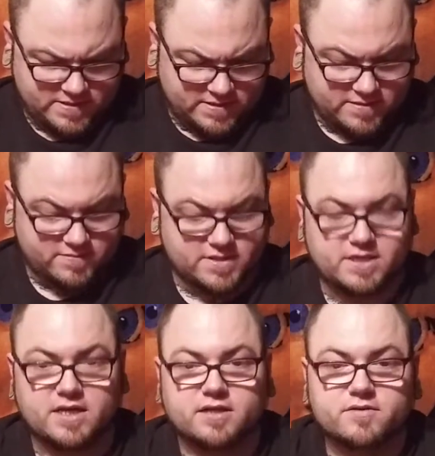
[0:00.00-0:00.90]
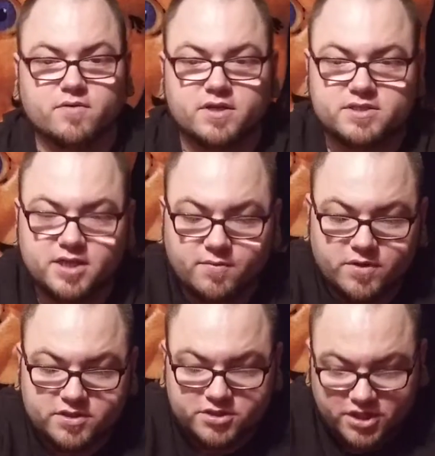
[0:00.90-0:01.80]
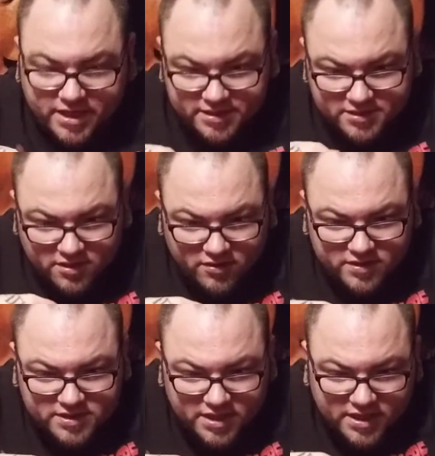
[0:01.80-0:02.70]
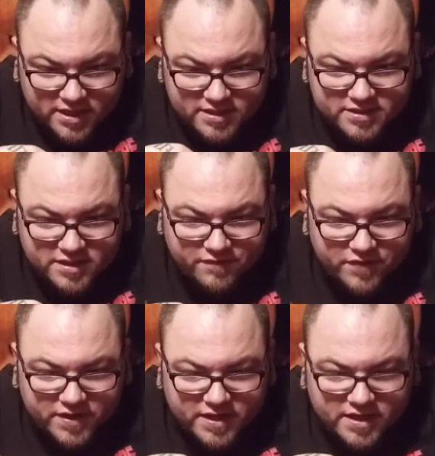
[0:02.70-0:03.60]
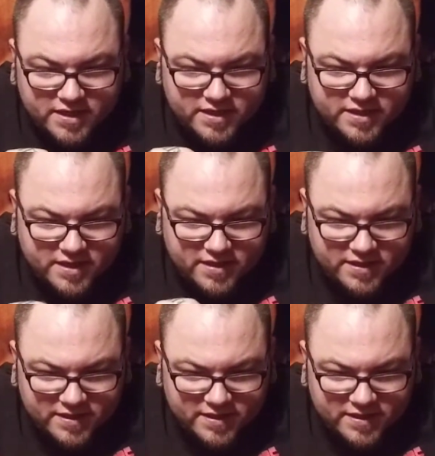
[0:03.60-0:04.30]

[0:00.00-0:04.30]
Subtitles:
Alright, now we want to see him with his chainsaw in his hand. Let's see if we can get it in there.